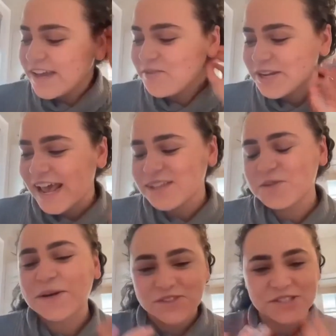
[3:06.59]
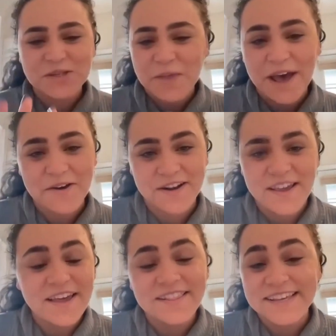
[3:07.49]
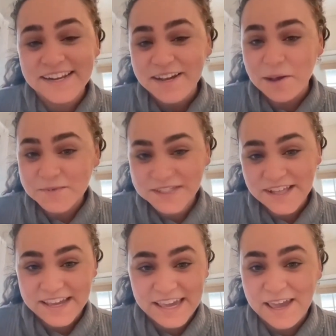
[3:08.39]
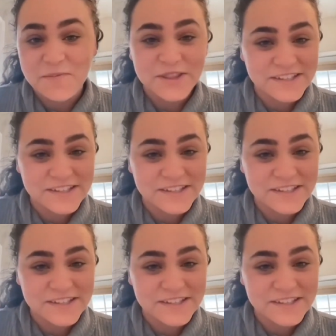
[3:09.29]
thing I wanted to ask about just about leading up to that game,